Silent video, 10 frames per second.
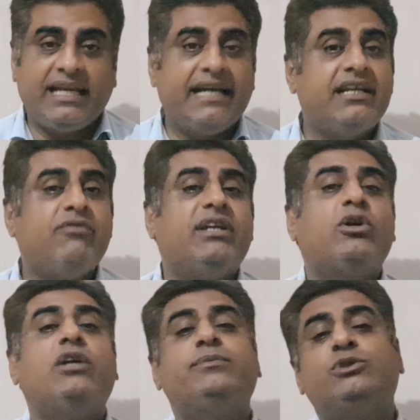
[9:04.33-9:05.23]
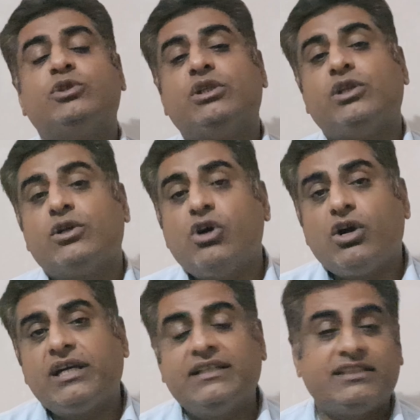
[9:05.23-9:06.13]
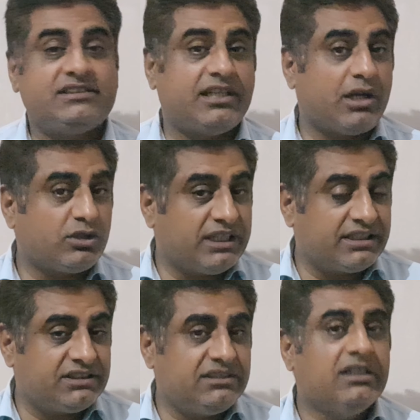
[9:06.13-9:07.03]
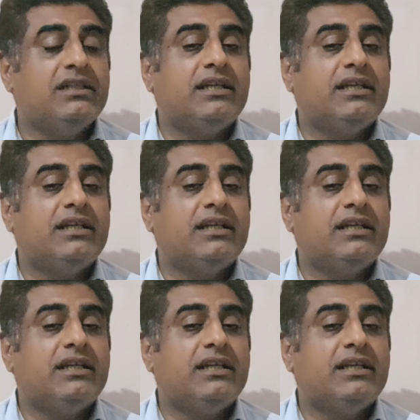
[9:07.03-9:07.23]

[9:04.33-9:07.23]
and when it comes to the car interest deduction,